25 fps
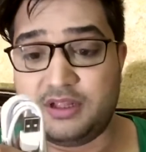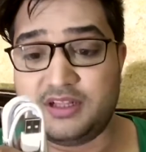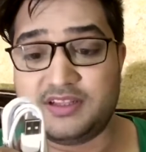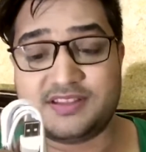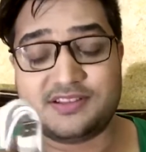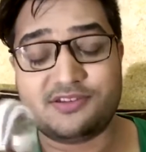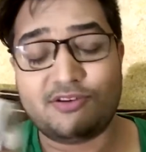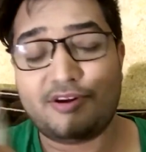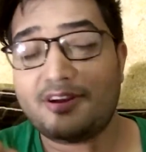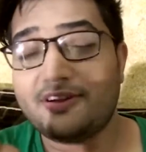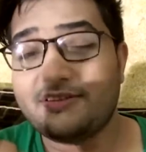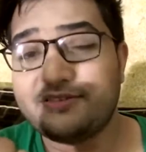
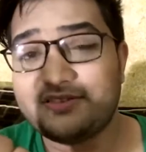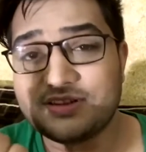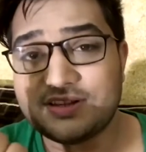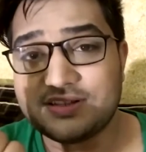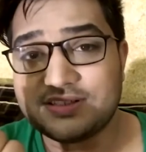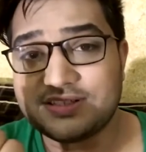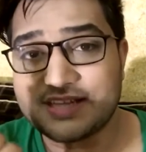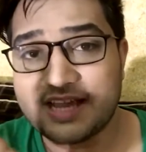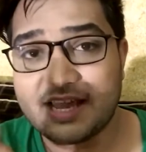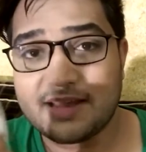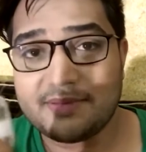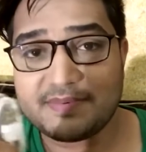It's not
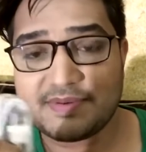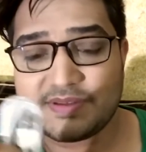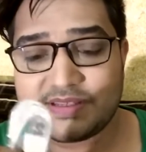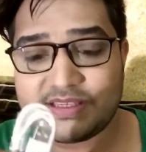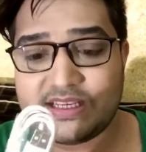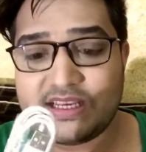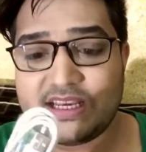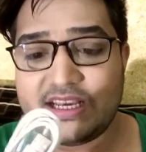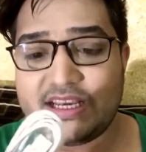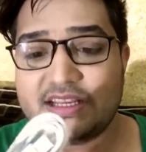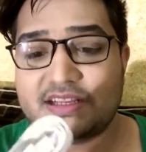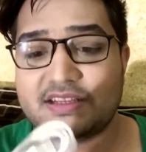type
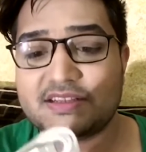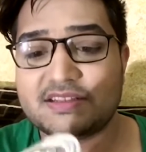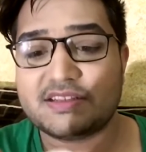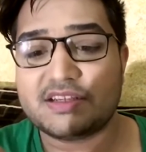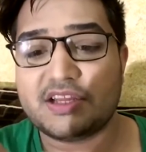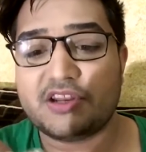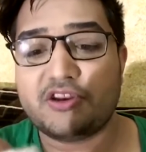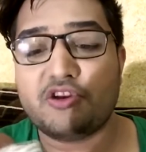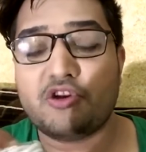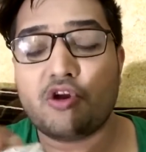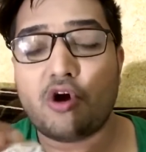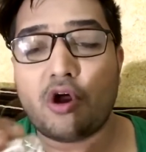C. It is
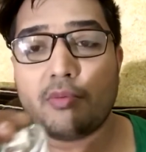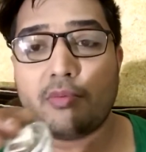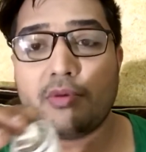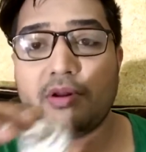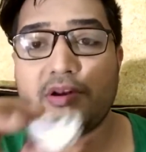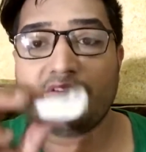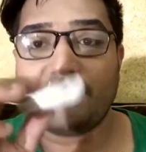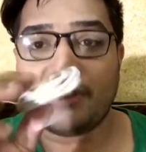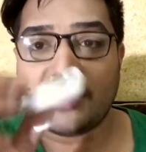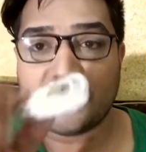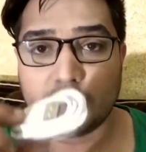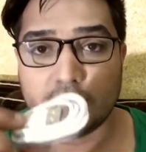a
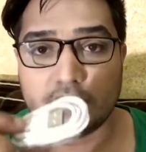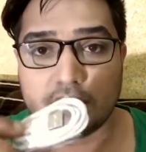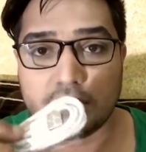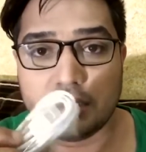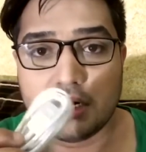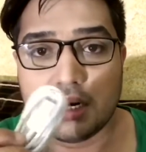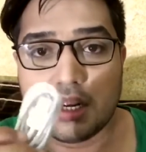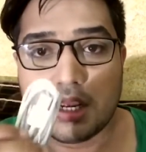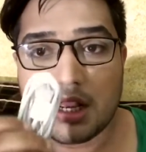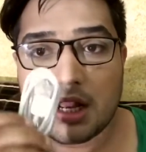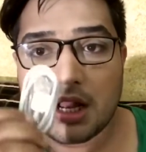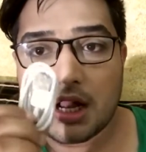normal regular